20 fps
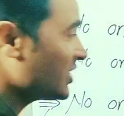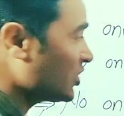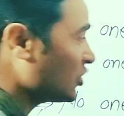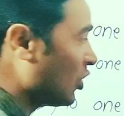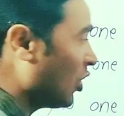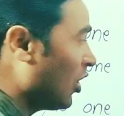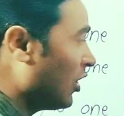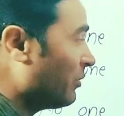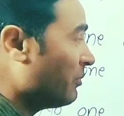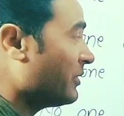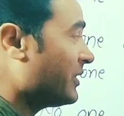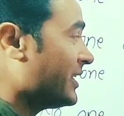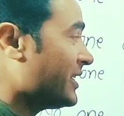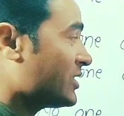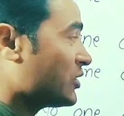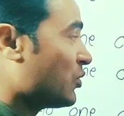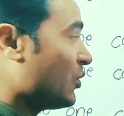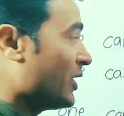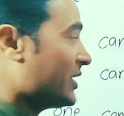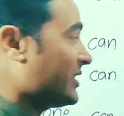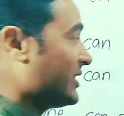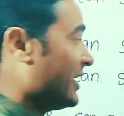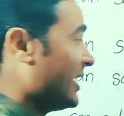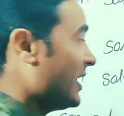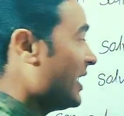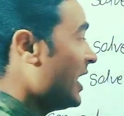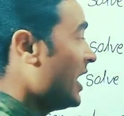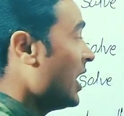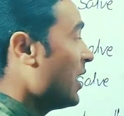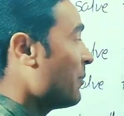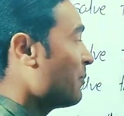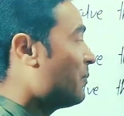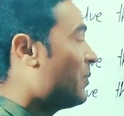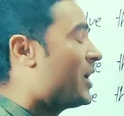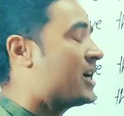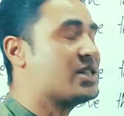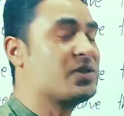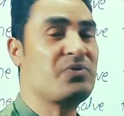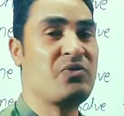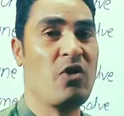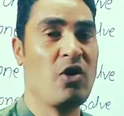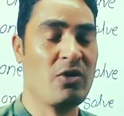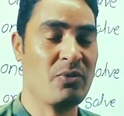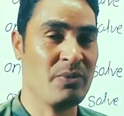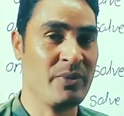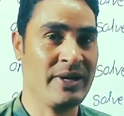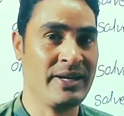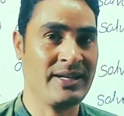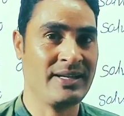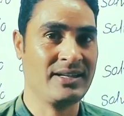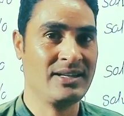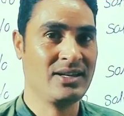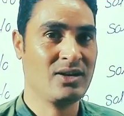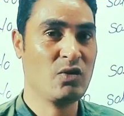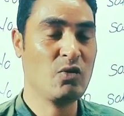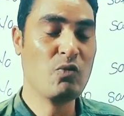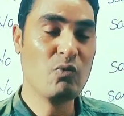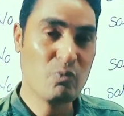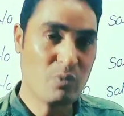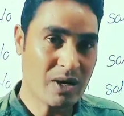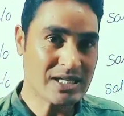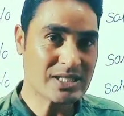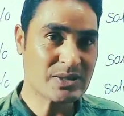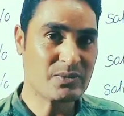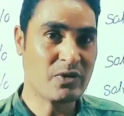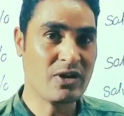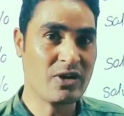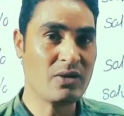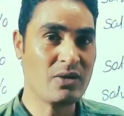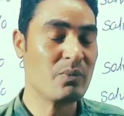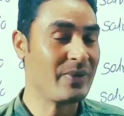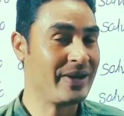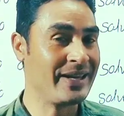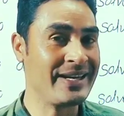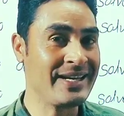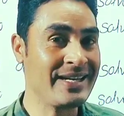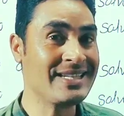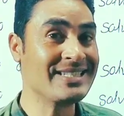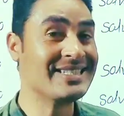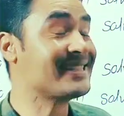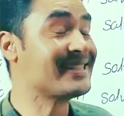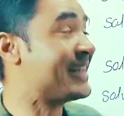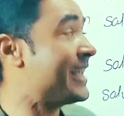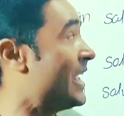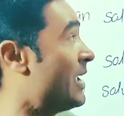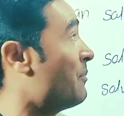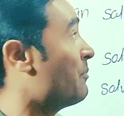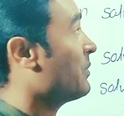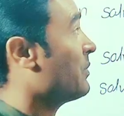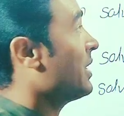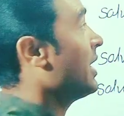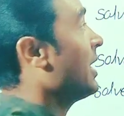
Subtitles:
solve this question but for me. But for meaning same.